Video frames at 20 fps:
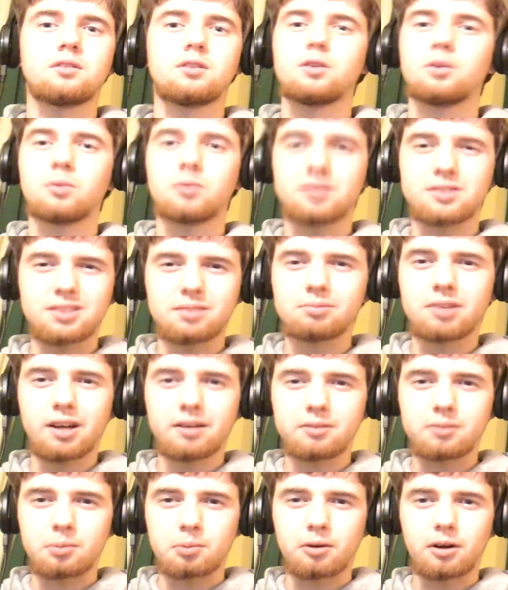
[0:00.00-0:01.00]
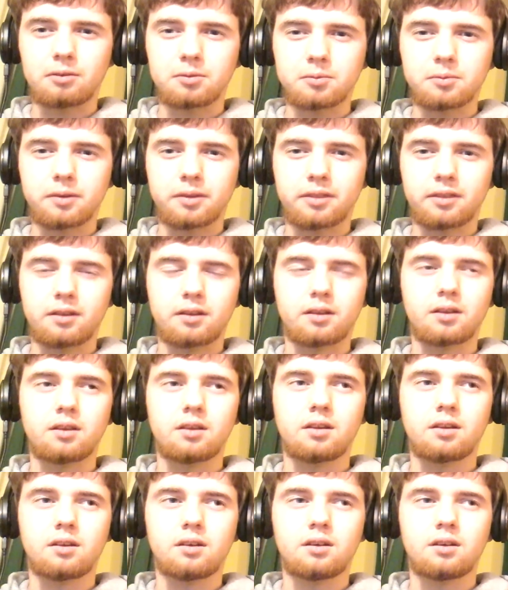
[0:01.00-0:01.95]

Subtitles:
no one seemed to have a problem with it.